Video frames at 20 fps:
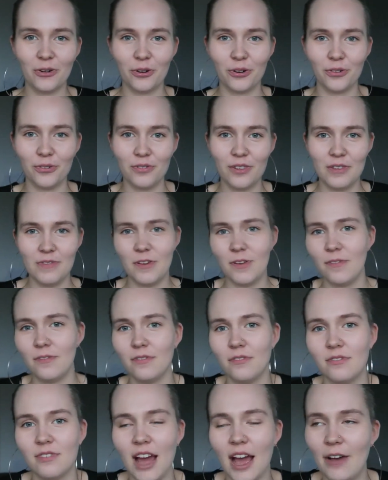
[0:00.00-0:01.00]
or
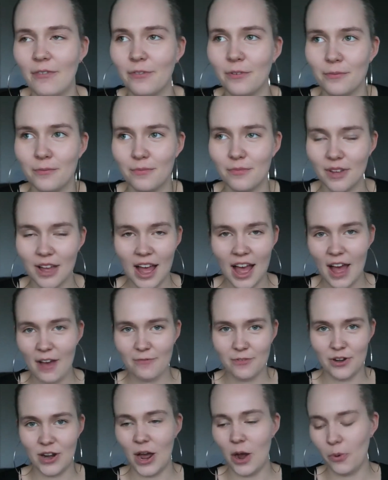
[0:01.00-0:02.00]
even half
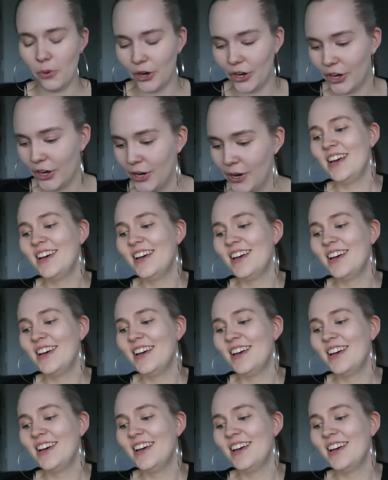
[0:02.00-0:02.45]
an hour.